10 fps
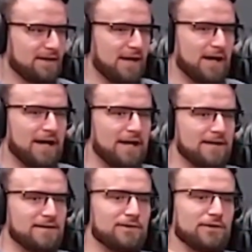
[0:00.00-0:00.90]

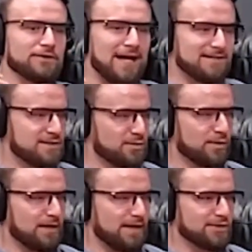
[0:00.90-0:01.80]
The classes
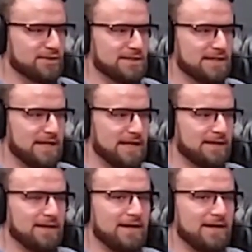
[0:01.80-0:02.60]
weren't interesting.